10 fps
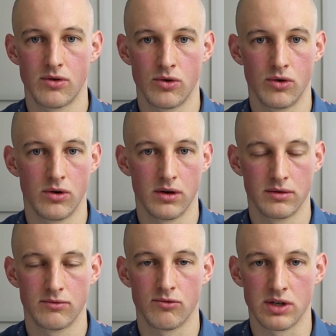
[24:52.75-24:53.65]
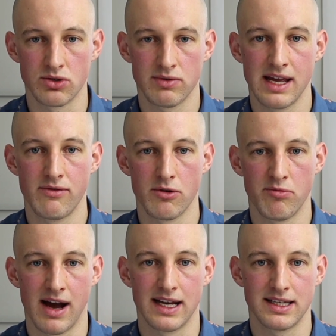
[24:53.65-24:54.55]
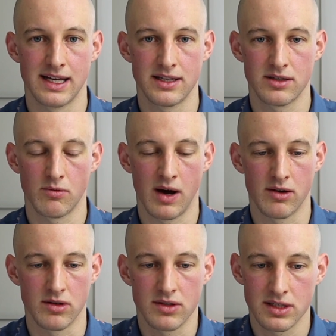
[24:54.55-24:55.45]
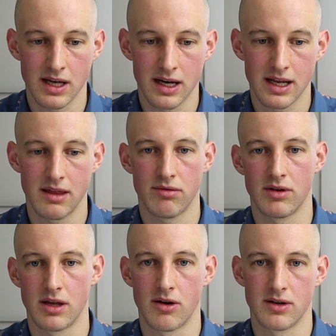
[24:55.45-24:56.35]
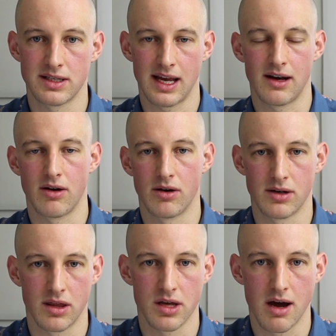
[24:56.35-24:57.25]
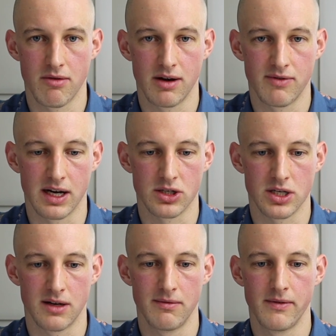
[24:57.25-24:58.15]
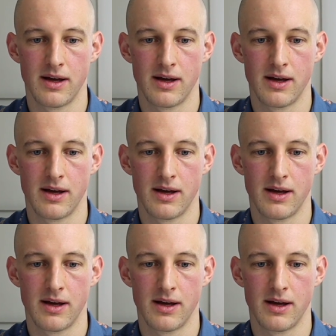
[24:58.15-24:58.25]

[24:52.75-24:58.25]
or retrieval practice while you study through the content on thyroid function.